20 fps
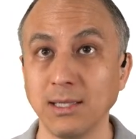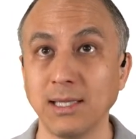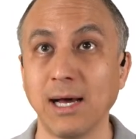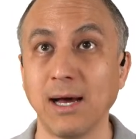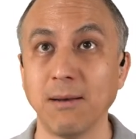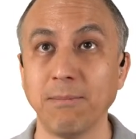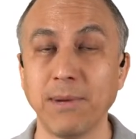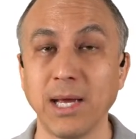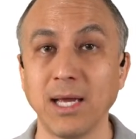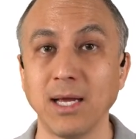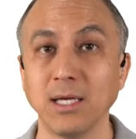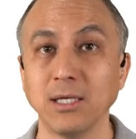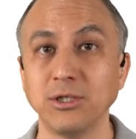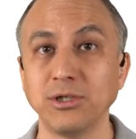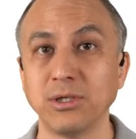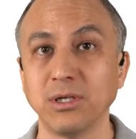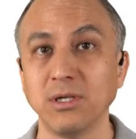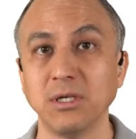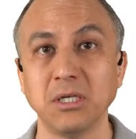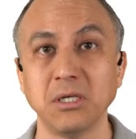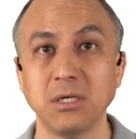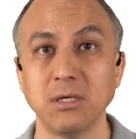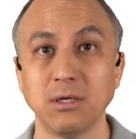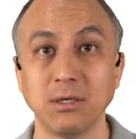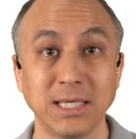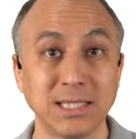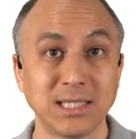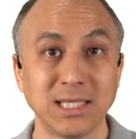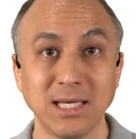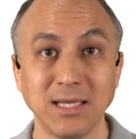in that page.
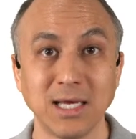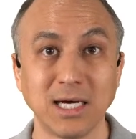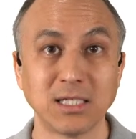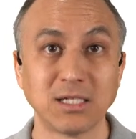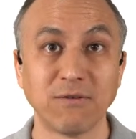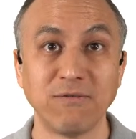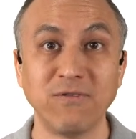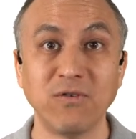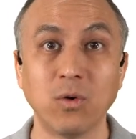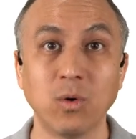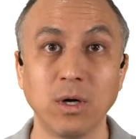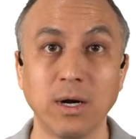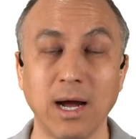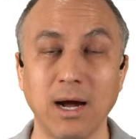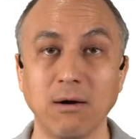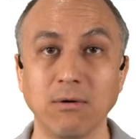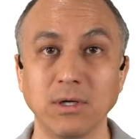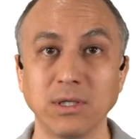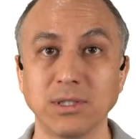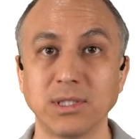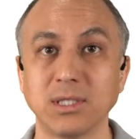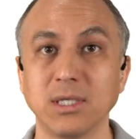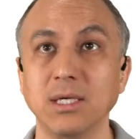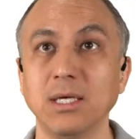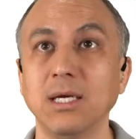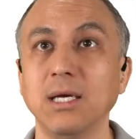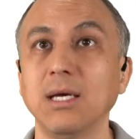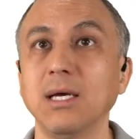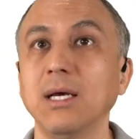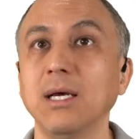Let's say that's 4 hours.